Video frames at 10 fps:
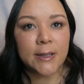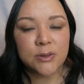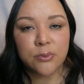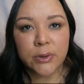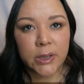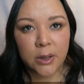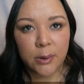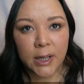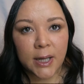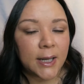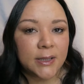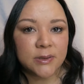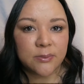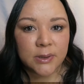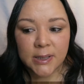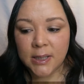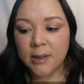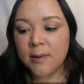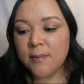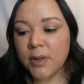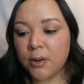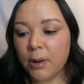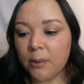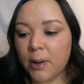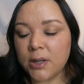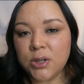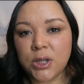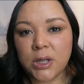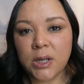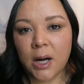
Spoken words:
it's really quick and it's a really great way to look.